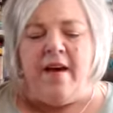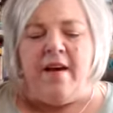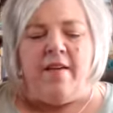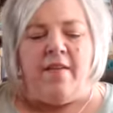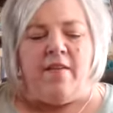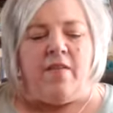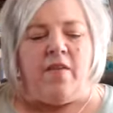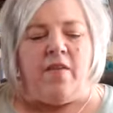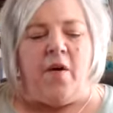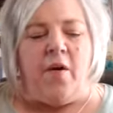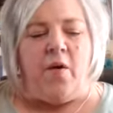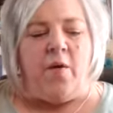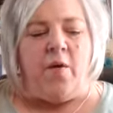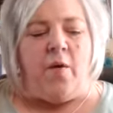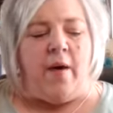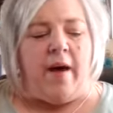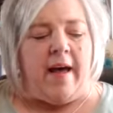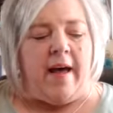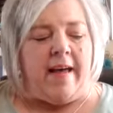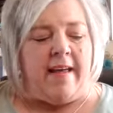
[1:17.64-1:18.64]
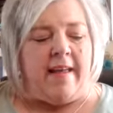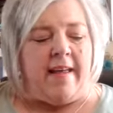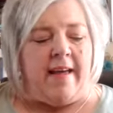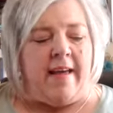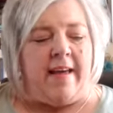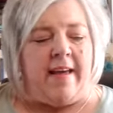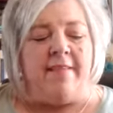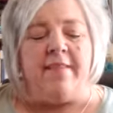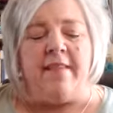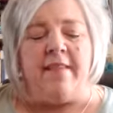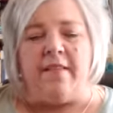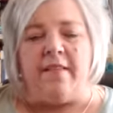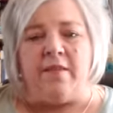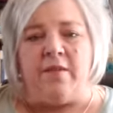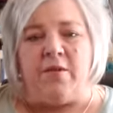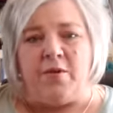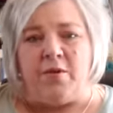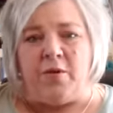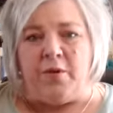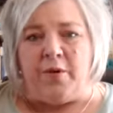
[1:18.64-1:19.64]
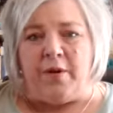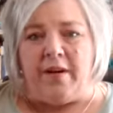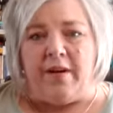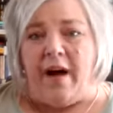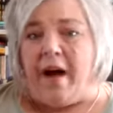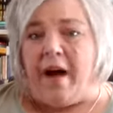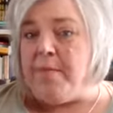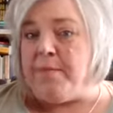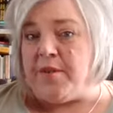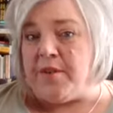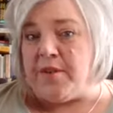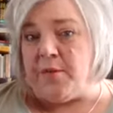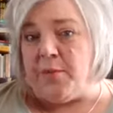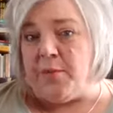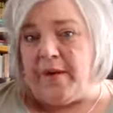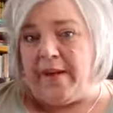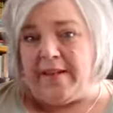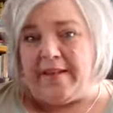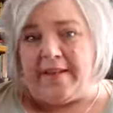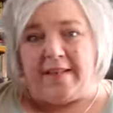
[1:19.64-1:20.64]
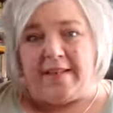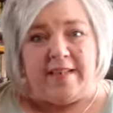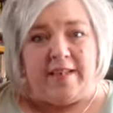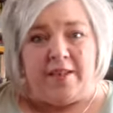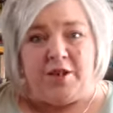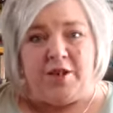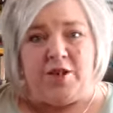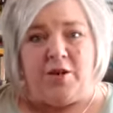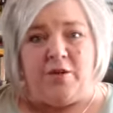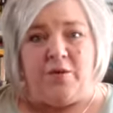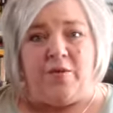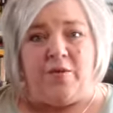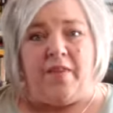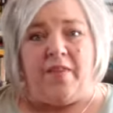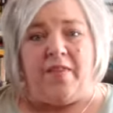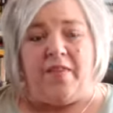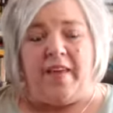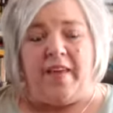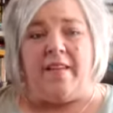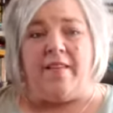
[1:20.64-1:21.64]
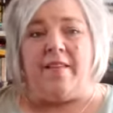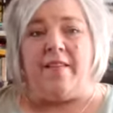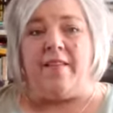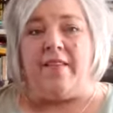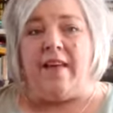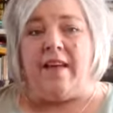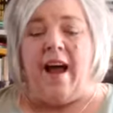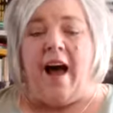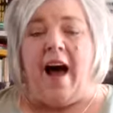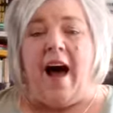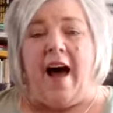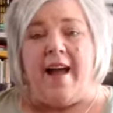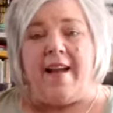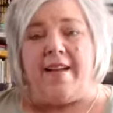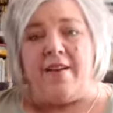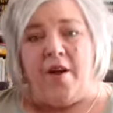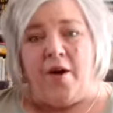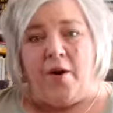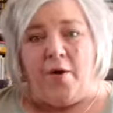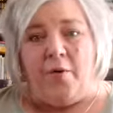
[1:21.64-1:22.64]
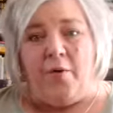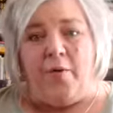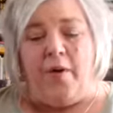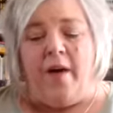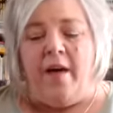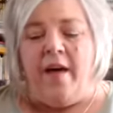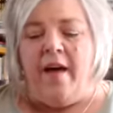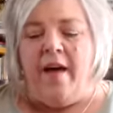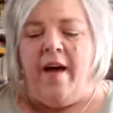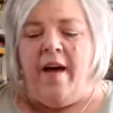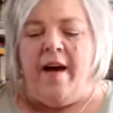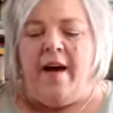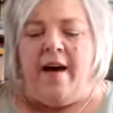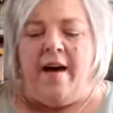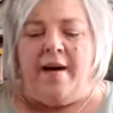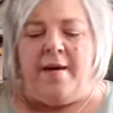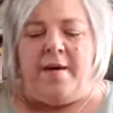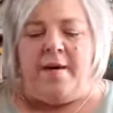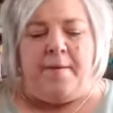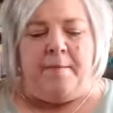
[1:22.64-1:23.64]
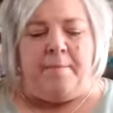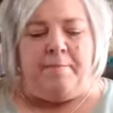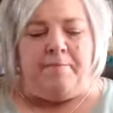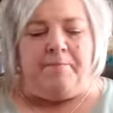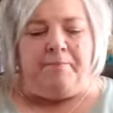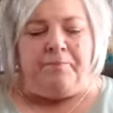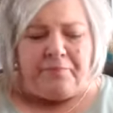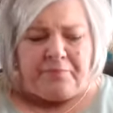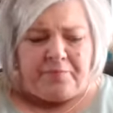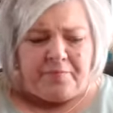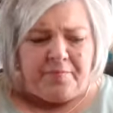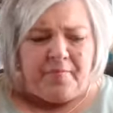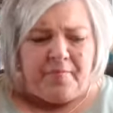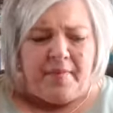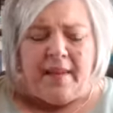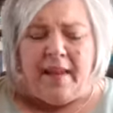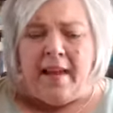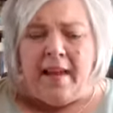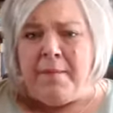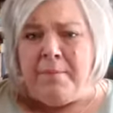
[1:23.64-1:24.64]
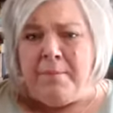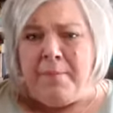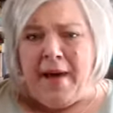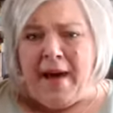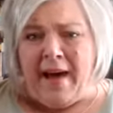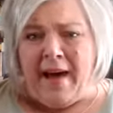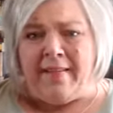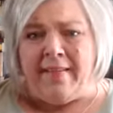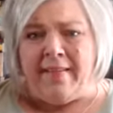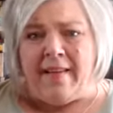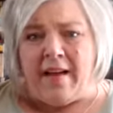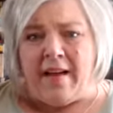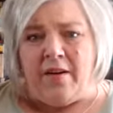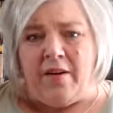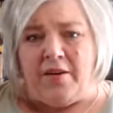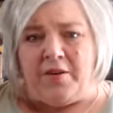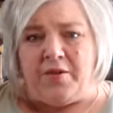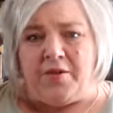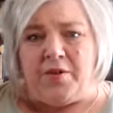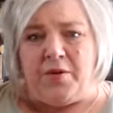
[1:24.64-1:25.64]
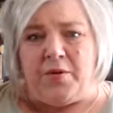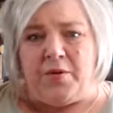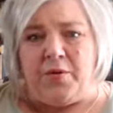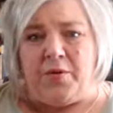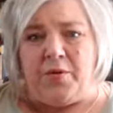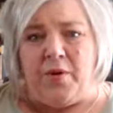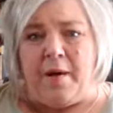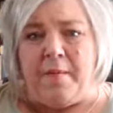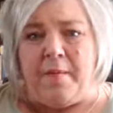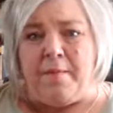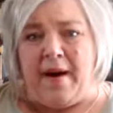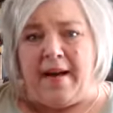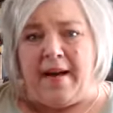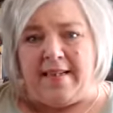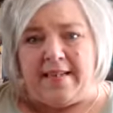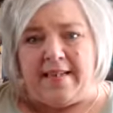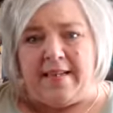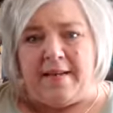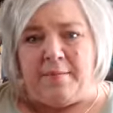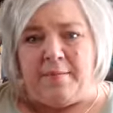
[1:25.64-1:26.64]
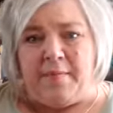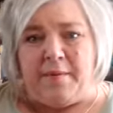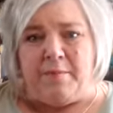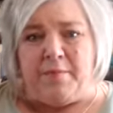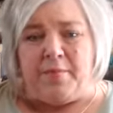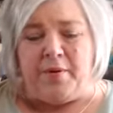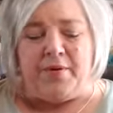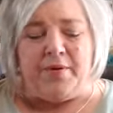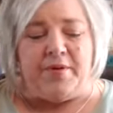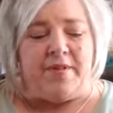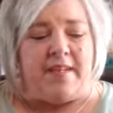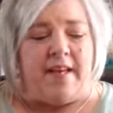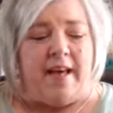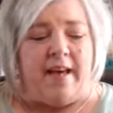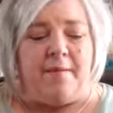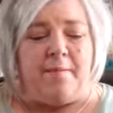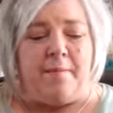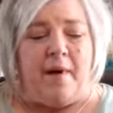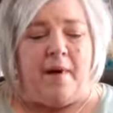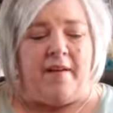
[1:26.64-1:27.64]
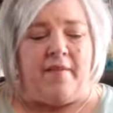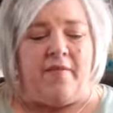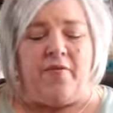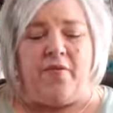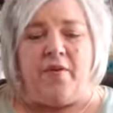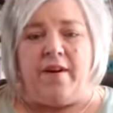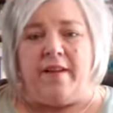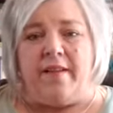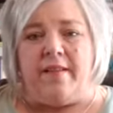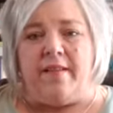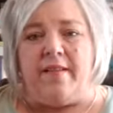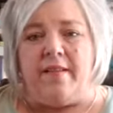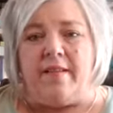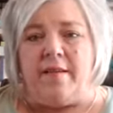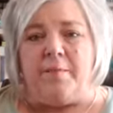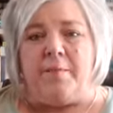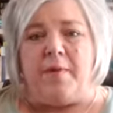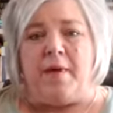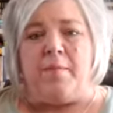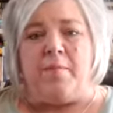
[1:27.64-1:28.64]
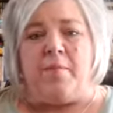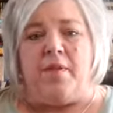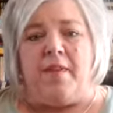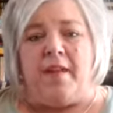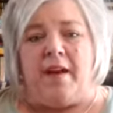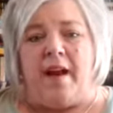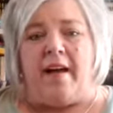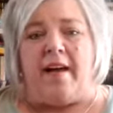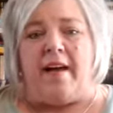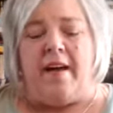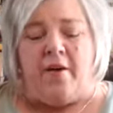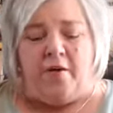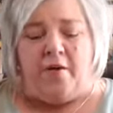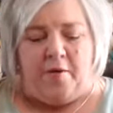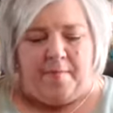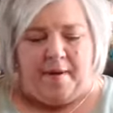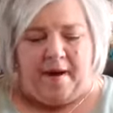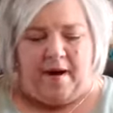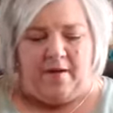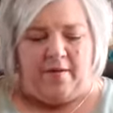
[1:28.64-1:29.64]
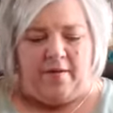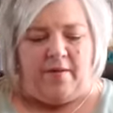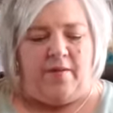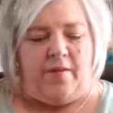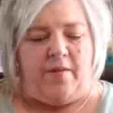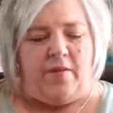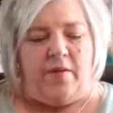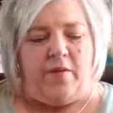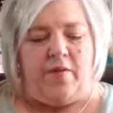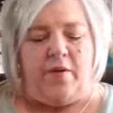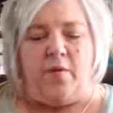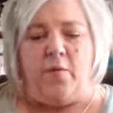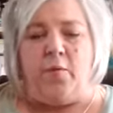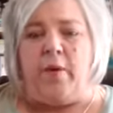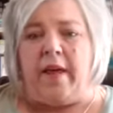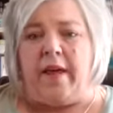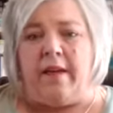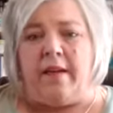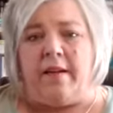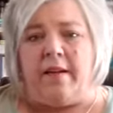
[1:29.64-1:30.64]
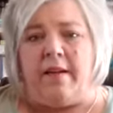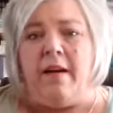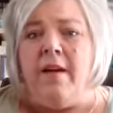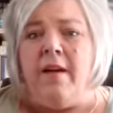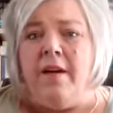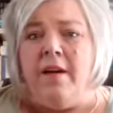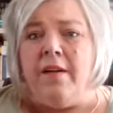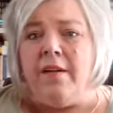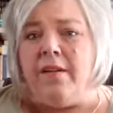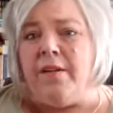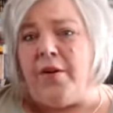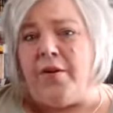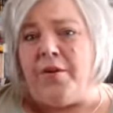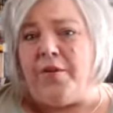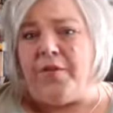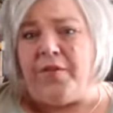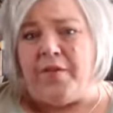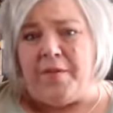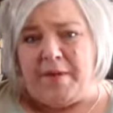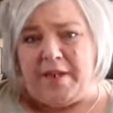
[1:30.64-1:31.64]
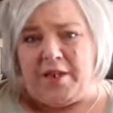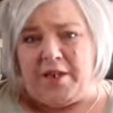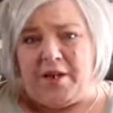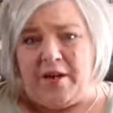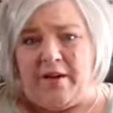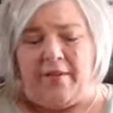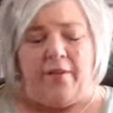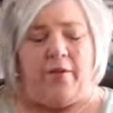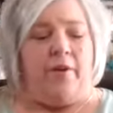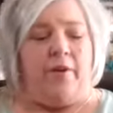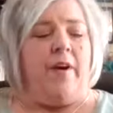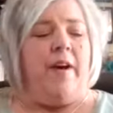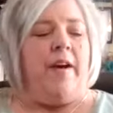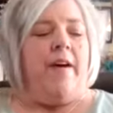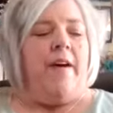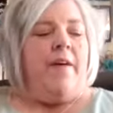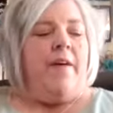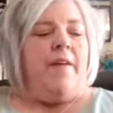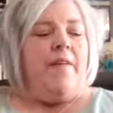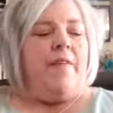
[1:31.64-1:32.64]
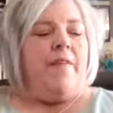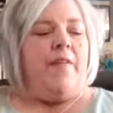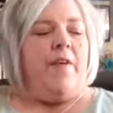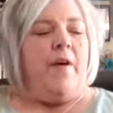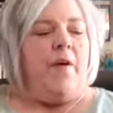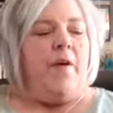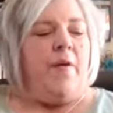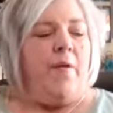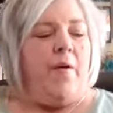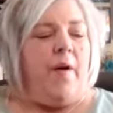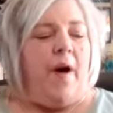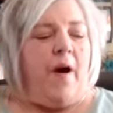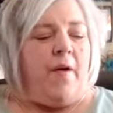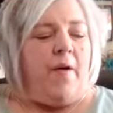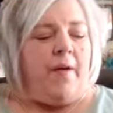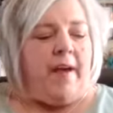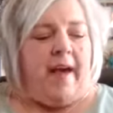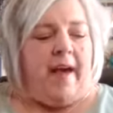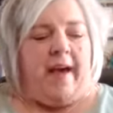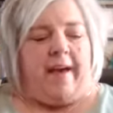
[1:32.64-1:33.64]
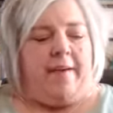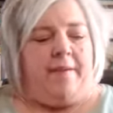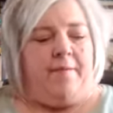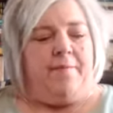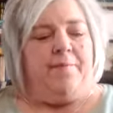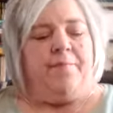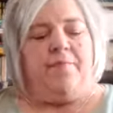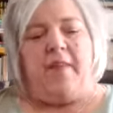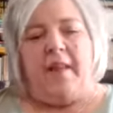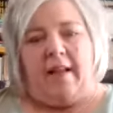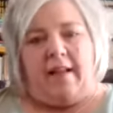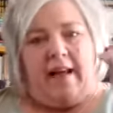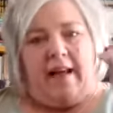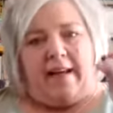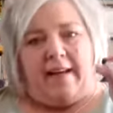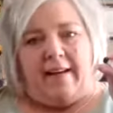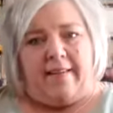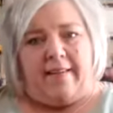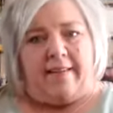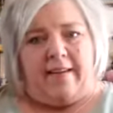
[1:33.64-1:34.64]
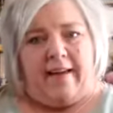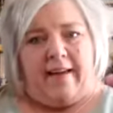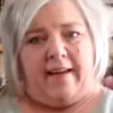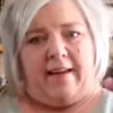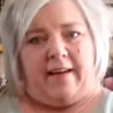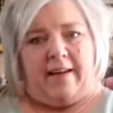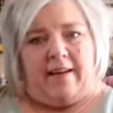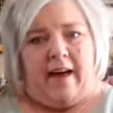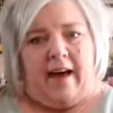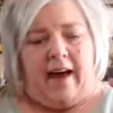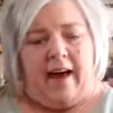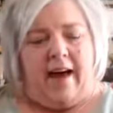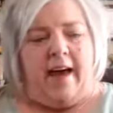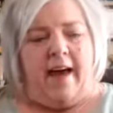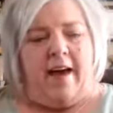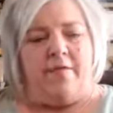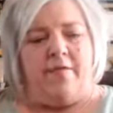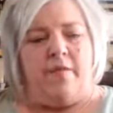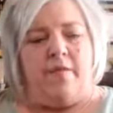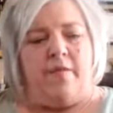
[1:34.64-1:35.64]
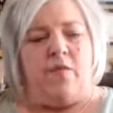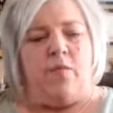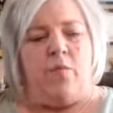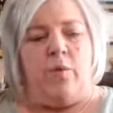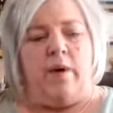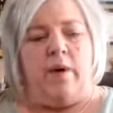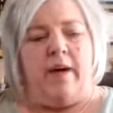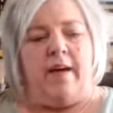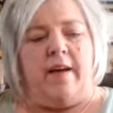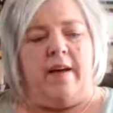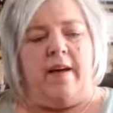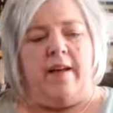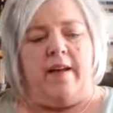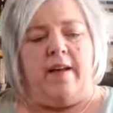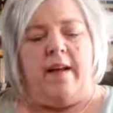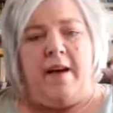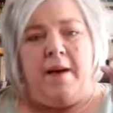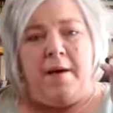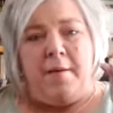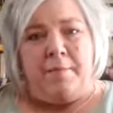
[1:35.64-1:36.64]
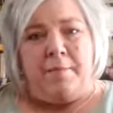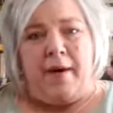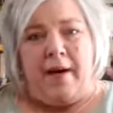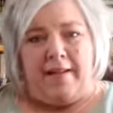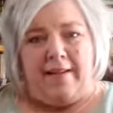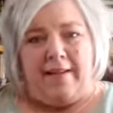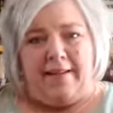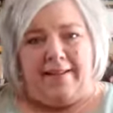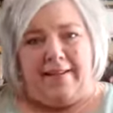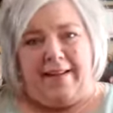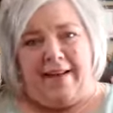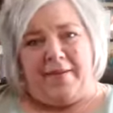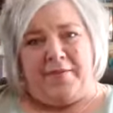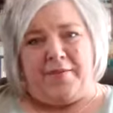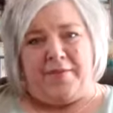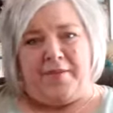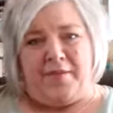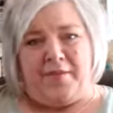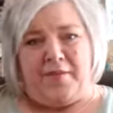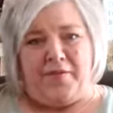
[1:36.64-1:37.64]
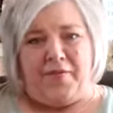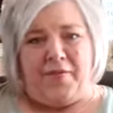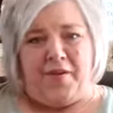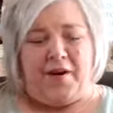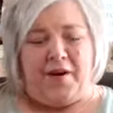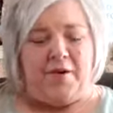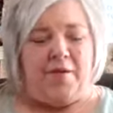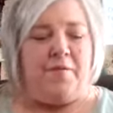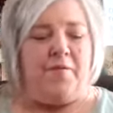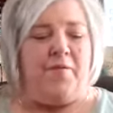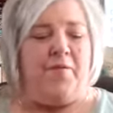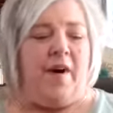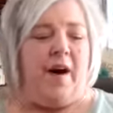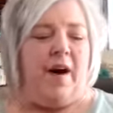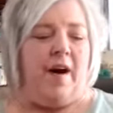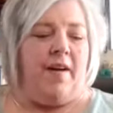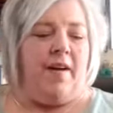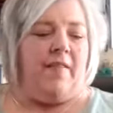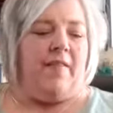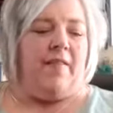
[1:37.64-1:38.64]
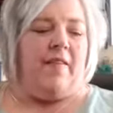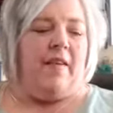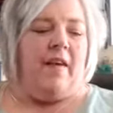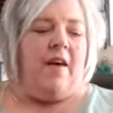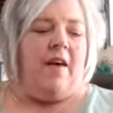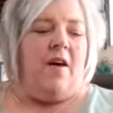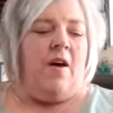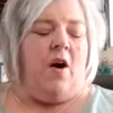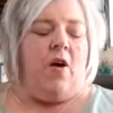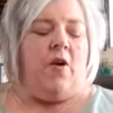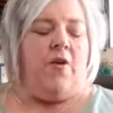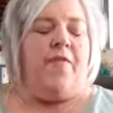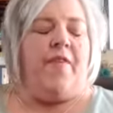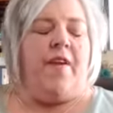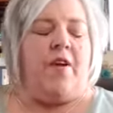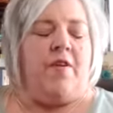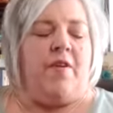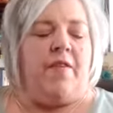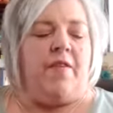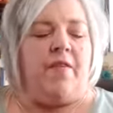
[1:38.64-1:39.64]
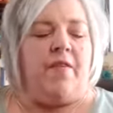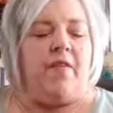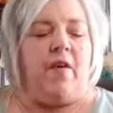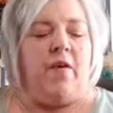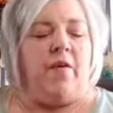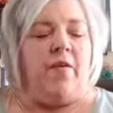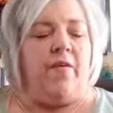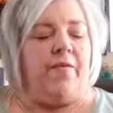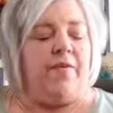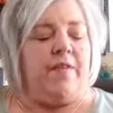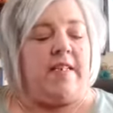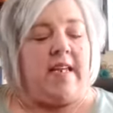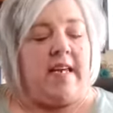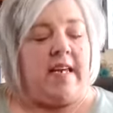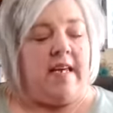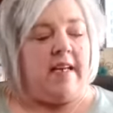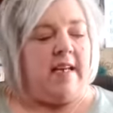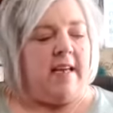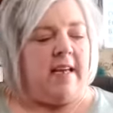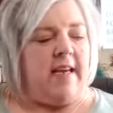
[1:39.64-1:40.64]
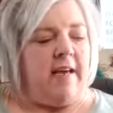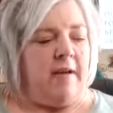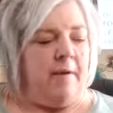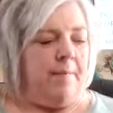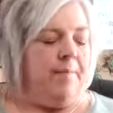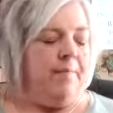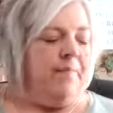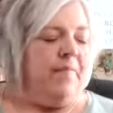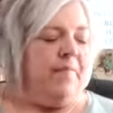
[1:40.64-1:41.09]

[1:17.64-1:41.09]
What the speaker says: So in this tutorial, I'm just wanting to teach you the things that I know and pass that on to my team members and my friends and the people that I care about so that we can learn from each other. So, okay, like I stated, I have this one pellet left of the ferrum phos or ferrum sulf 10M.